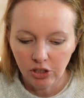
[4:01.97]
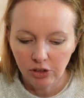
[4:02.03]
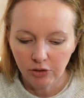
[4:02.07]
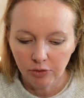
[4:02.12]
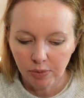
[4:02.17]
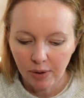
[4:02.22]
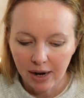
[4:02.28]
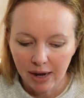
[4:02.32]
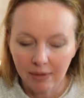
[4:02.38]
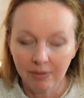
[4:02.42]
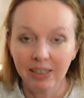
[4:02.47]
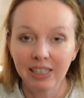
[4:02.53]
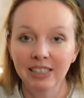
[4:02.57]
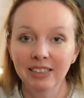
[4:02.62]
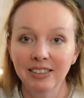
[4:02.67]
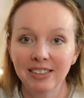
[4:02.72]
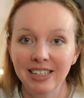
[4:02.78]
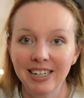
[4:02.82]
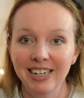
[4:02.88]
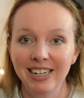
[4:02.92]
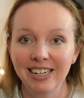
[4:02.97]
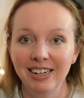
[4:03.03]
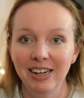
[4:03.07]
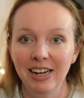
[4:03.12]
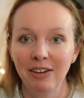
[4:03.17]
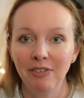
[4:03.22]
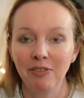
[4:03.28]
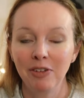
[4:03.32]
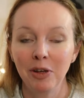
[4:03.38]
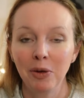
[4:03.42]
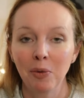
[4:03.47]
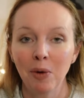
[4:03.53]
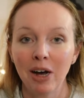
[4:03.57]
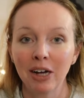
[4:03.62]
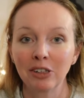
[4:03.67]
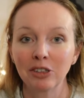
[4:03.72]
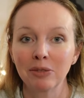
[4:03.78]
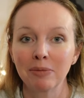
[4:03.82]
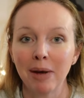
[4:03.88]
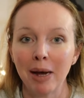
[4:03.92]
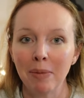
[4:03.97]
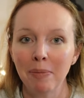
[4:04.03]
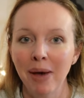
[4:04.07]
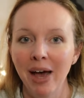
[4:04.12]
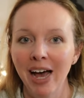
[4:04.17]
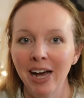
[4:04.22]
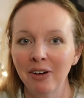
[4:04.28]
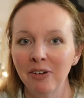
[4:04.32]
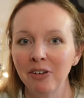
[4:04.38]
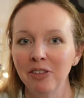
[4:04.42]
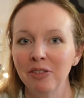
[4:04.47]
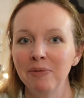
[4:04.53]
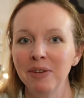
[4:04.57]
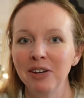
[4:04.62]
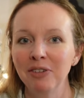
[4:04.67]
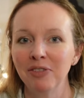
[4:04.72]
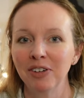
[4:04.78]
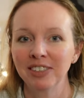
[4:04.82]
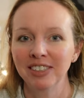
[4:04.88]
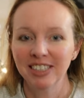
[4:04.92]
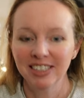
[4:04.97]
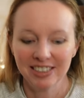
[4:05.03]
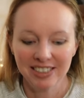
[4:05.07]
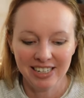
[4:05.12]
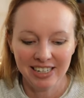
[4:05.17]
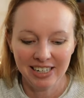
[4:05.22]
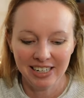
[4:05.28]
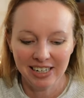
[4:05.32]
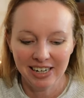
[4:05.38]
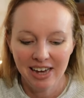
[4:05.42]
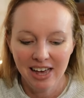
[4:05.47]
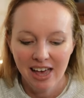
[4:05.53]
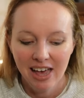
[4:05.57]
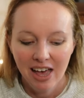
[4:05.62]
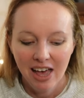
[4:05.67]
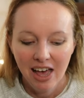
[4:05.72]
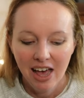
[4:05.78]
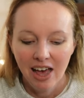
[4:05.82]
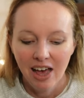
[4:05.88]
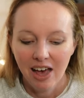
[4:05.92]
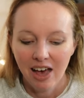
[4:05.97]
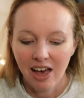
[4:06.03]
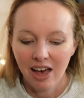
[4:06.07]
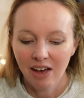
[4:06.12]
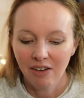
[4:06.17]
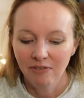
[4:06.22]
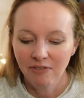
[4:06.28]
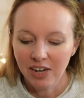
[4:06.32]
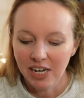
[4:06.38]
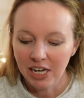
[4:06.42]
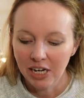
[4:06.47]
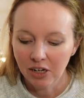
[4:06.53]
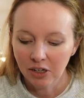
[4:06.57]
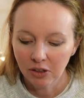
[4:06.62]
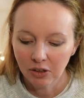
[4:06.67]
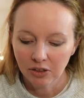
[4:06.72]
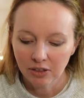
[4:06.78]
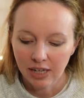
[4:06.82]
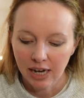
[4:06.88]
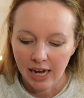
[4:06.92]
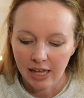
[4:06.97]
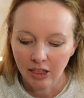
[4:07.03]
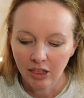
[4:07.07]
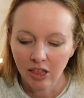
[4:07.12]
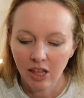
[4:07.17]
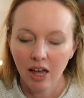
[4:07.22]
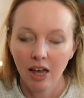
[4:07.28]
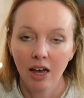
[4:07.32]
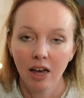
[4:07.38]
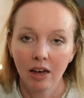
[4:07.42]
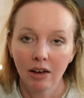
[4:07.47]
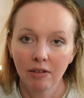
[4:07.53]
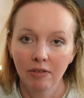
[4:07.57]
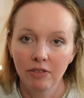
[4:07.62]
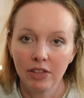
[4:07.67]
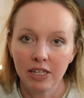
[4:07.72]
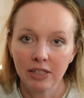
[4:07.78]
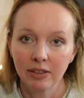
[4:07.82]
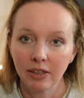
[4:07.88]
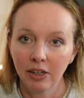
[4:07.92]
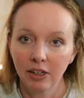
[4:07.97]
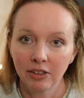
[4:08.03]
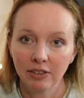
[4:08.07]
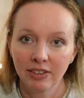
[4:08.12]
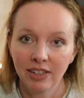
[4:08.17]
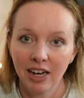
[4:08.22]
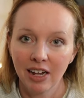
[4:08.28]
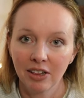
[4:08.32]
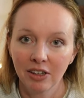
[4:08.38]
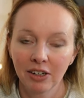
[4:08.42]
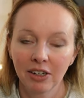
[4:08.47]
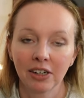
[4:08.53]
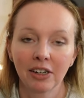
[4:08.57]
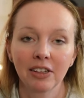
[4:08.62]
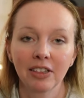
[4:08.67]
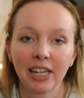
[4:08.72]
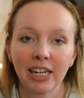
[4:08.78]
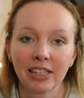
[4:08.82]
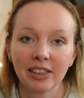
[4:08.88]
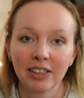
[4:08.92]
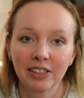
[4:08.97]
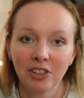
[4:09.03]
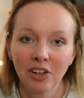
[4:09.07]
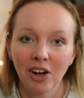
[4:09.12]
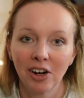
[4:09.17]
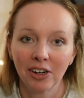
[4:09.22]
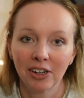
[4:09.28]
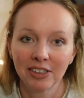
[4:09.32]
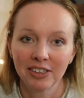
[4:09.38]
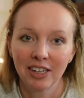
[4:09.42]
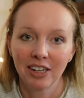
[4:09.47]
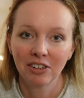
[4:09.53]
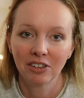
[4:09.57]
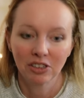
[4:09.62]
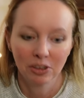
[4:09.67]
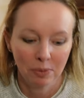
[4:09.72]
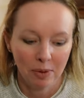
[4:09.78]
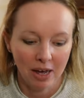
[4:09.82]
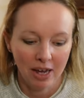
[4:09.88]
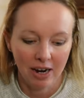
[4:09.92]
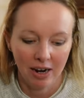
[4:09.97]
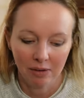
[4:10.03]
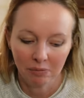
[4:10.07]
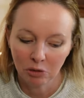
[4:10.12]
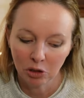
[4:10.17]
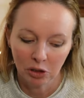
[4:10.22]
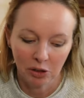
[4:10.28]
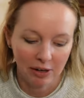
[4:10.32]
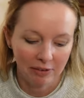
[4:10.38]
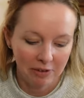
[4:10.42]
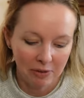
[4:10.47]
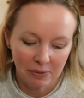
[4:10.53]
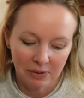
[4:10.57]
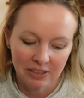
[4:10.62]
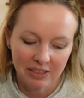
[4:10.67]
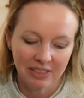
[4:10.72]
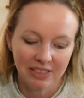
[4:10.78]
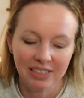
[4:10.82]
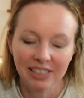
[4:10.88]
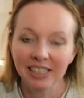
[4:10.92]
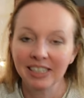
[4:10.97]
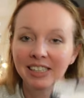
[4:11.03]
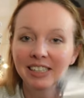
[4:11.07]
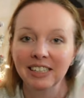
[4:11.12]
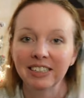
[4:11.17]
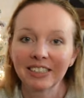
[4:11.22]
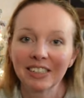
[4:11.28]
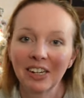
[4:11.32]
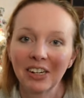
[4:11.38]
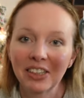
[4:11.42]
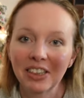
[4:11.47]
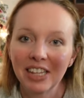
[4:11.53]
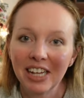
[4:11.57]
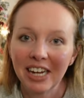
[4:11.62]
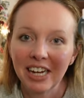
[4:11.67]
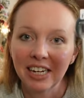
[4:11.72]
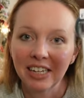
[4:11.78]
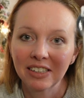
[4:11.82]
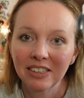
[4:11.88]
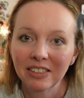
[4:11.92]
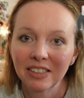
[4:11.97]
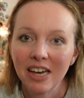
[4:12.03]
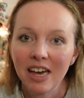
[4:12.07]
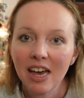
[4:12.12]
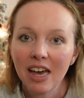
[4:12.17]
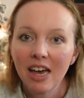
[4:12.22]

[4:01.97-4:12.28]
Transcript: you've probably seen if you watch my Pack With Me for Disney videos, I love these little dollar, like the Target dollar spot. I'm sure everyone's seen these little things.